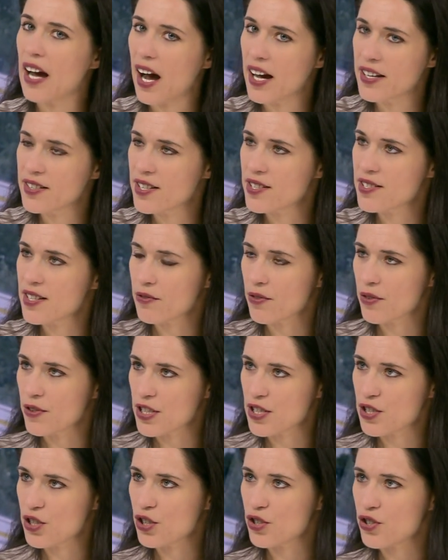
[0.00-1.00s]

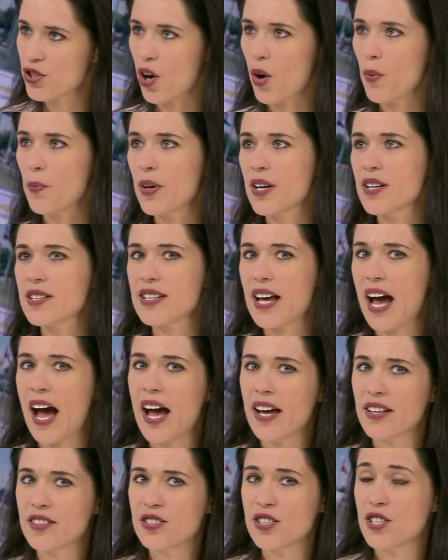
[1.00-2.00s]
anti-terroristic topics,
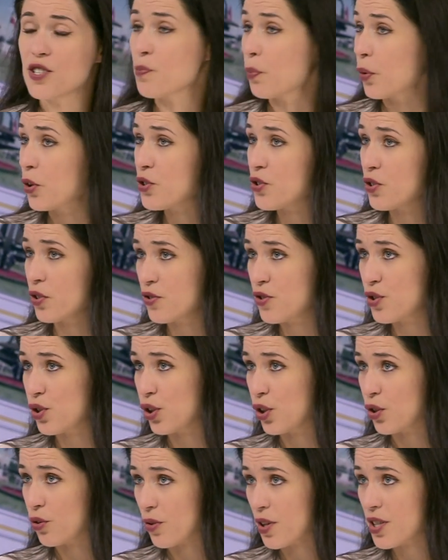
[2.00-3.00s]
and his personal
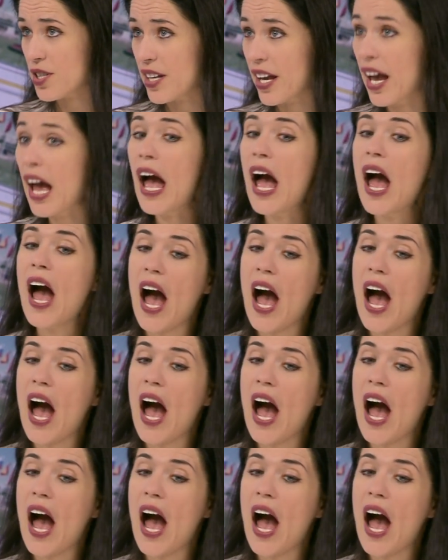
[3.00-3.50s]
security.